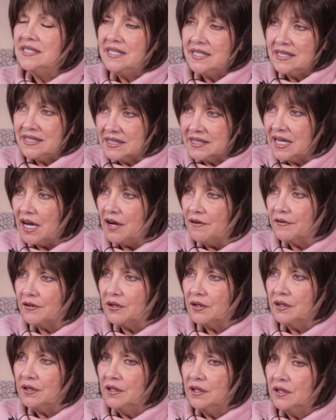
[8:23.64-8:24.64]

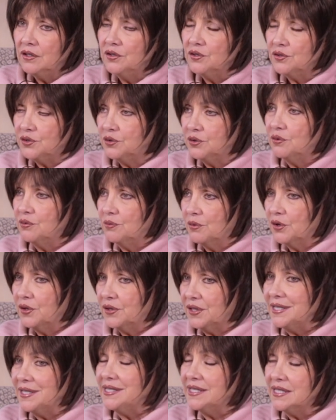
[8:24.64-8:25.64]
Discover your true worth
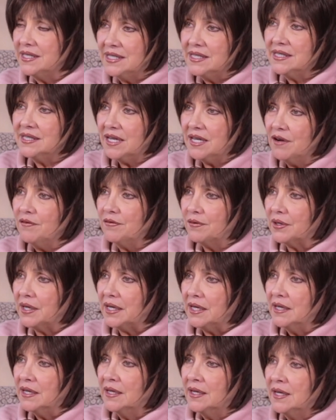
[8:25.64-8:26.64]
is a discovery.
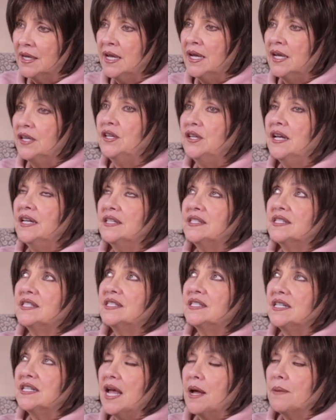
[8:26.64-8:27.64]
It's
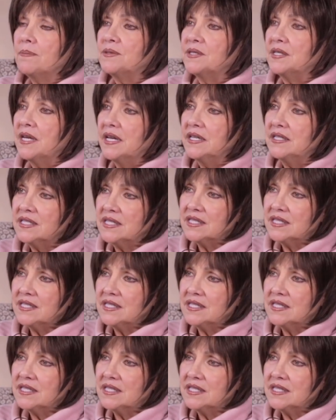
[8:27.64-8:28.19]
steps, it's